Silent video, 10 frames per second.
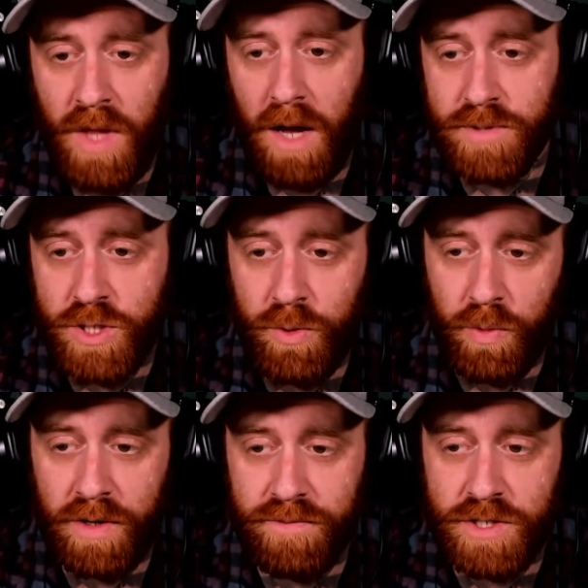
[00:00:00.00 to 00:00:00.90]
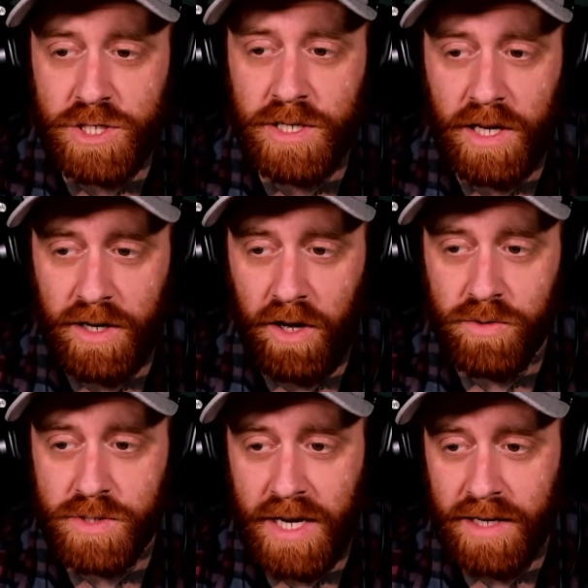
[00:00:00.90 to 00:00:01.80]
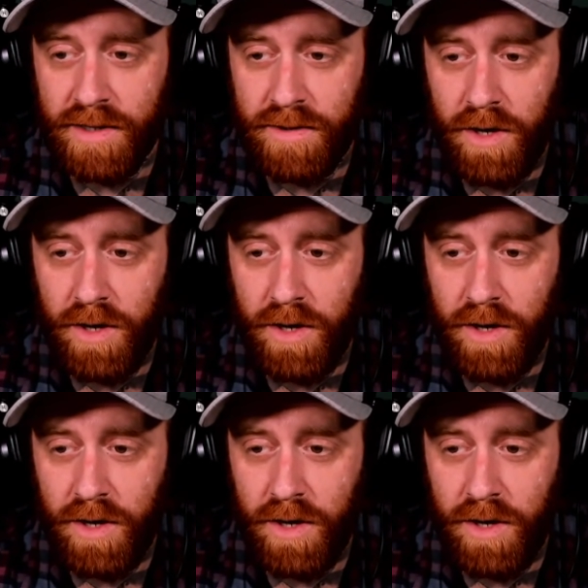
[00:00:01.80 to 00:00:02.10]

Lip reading: obscuring vision and understanding.